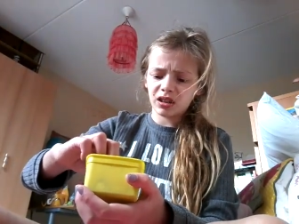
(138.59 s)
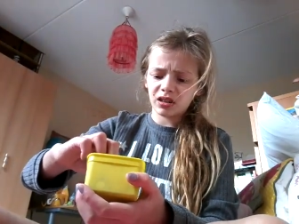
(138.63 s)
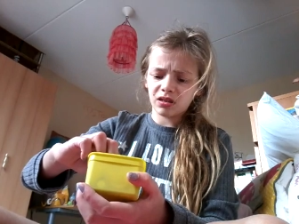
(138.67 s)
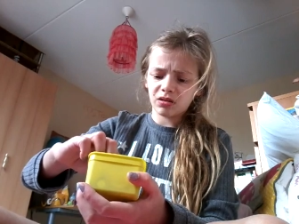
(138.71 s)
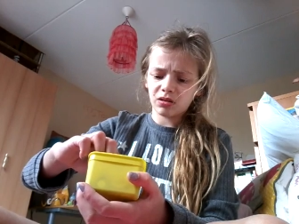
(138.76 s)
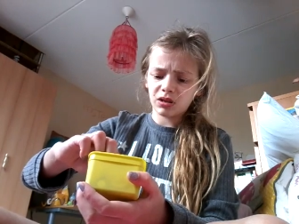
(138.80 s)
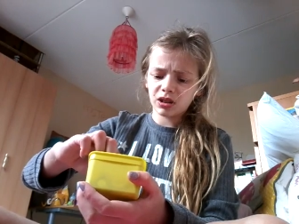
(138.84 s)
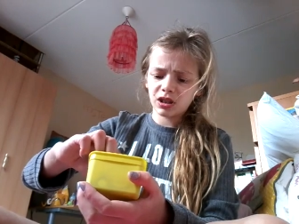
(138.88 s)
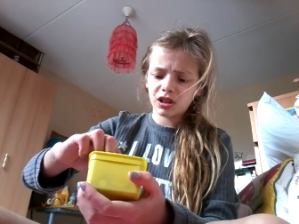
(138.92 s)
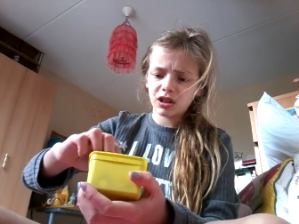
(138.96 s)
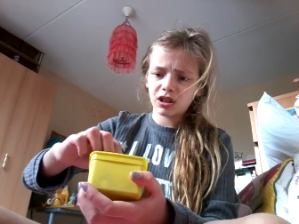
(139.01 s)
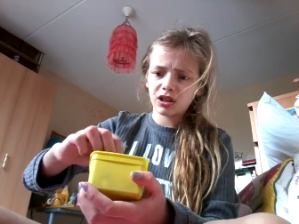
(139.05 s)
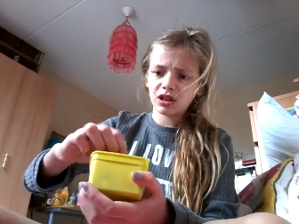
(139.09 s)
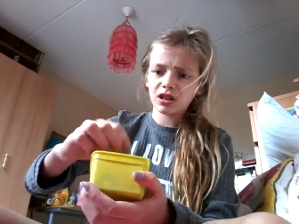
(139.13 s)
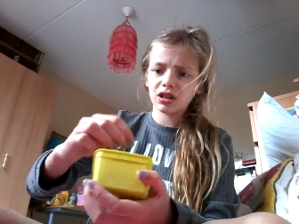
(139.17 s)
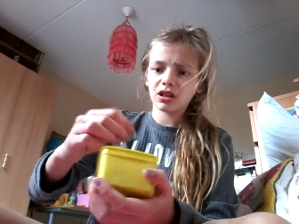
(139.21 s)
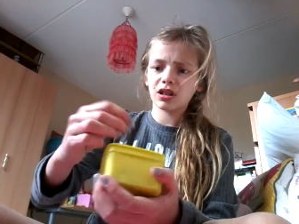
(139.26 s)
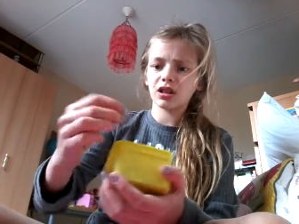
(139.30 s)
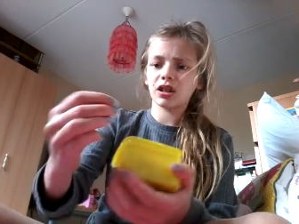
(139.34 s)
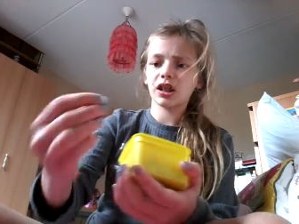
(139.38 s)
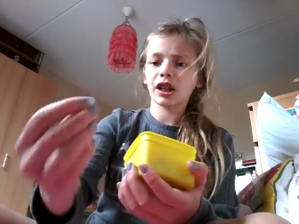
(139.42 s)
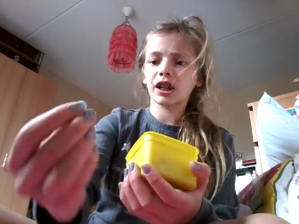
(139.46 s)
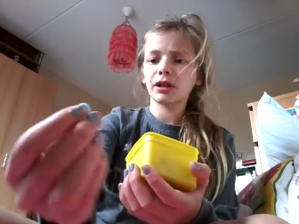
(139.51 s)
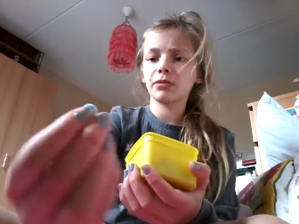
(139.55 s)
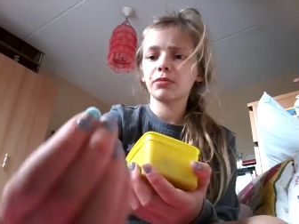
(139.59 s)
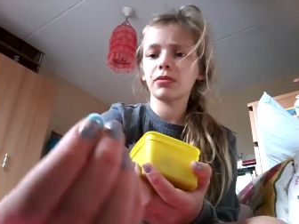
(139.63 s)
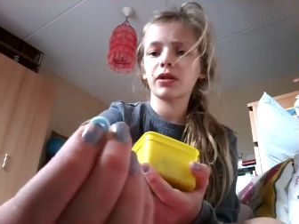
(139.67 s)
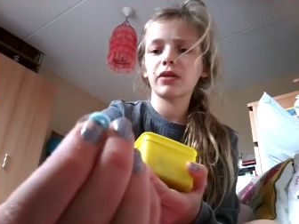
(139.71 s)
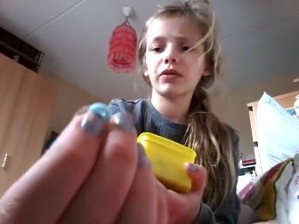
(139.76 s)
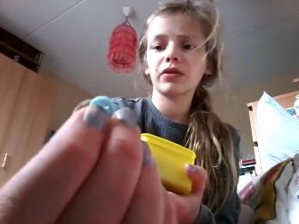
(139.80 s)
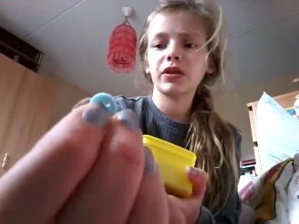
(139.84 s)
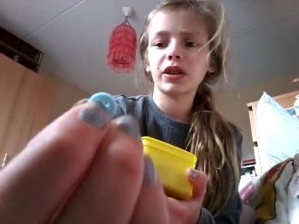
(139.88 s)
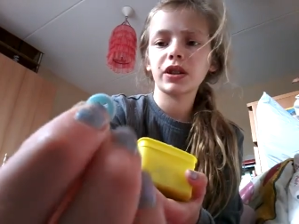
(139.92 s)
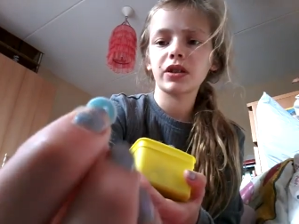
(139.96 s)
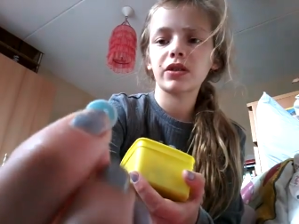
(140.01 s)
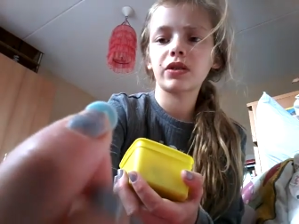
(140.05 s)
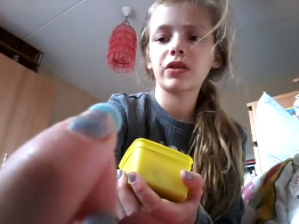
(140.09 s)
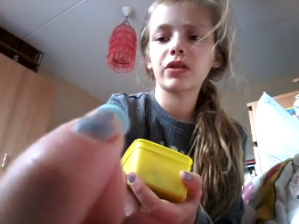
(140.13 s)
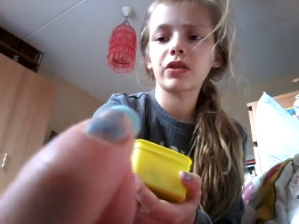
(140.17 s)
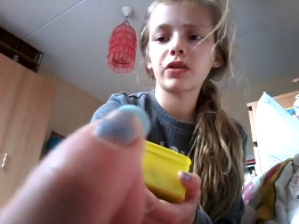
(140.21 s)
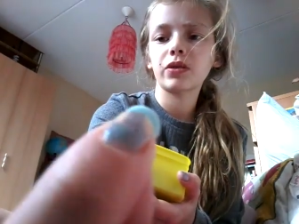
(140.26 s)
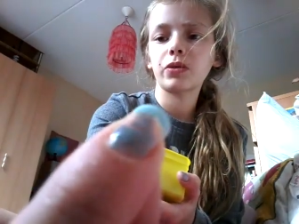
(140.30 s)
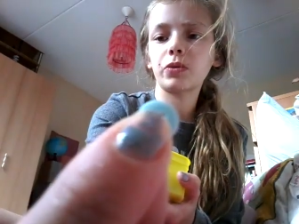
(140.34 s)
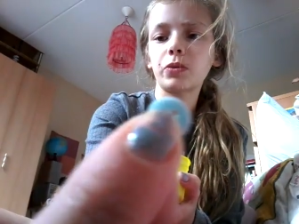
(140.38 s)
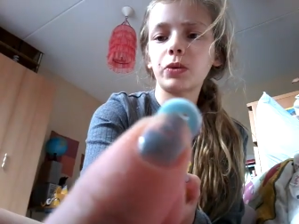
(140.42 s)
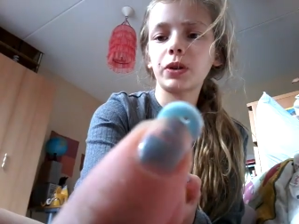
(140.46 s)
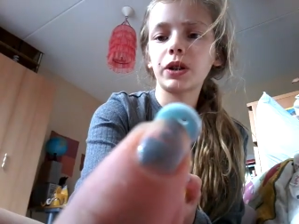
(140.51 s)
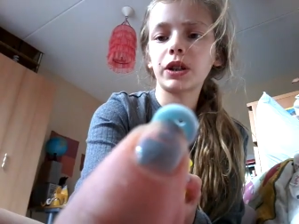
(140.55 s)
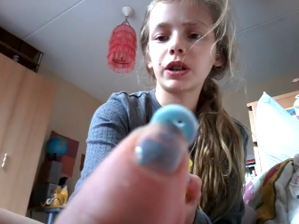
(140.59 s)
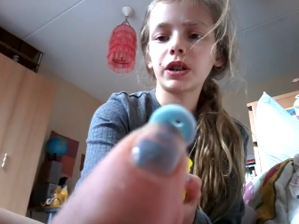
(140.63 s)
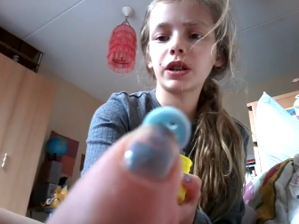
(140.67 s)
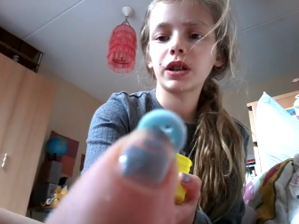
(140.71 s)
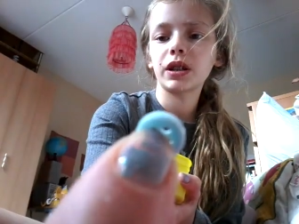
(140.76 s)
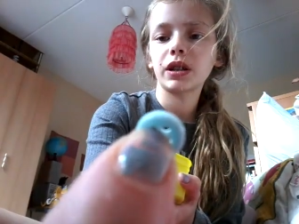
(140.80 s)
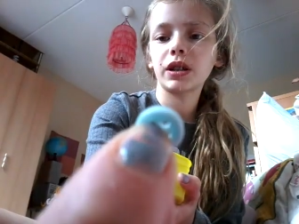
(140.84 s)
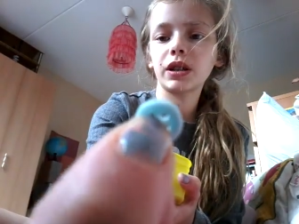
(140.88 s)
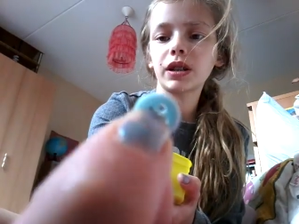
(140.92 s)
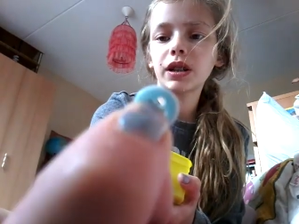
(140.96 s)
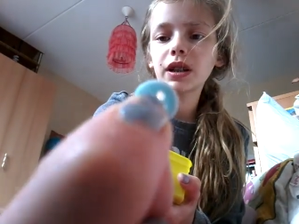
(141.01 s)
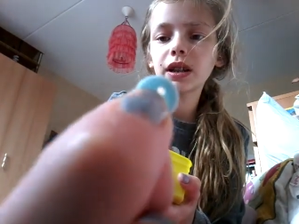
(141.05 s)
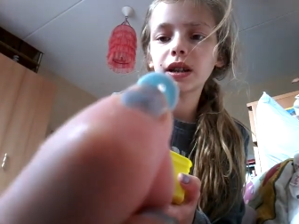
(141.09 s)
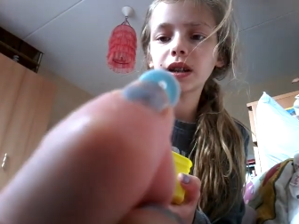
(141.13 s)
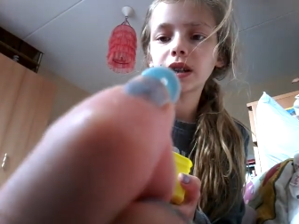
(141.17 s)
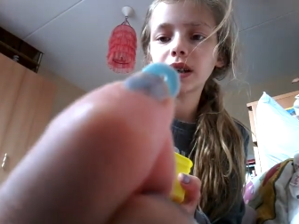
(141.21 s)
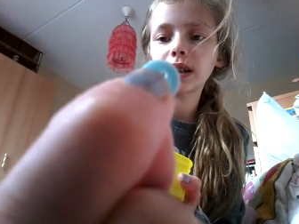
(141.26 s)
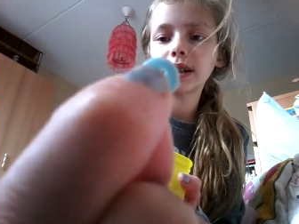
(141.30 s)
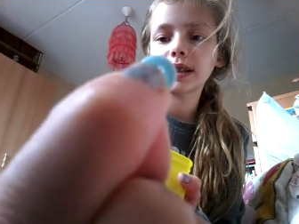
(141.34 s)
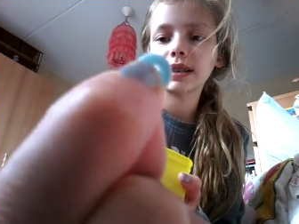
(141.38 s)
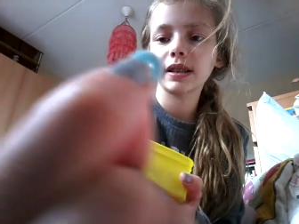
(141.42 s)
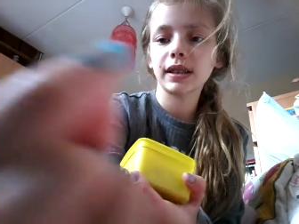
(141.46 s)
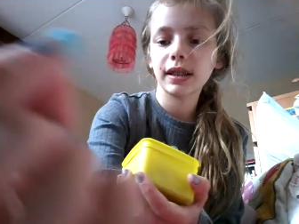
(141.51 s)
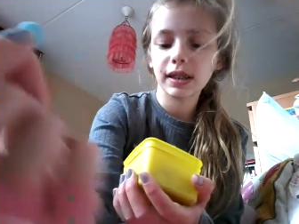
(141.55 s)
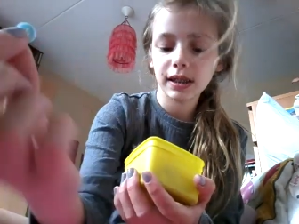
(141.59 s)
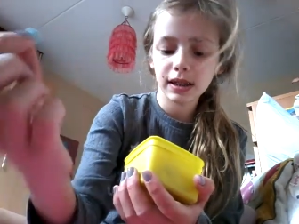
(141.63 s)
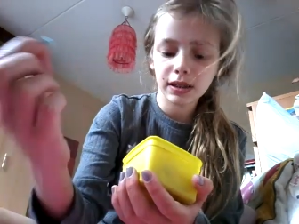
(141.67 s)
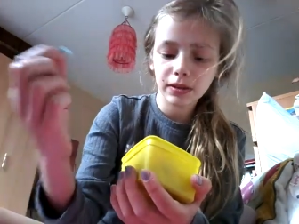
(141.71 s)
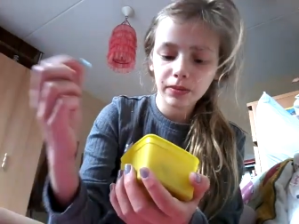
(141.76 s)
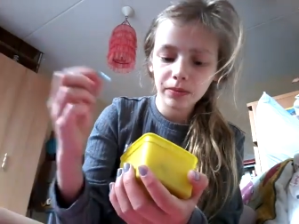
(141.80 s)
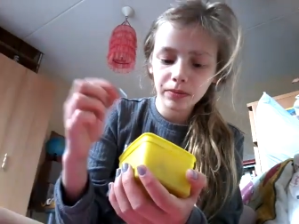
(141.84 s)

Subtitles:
what's the name of this weird things?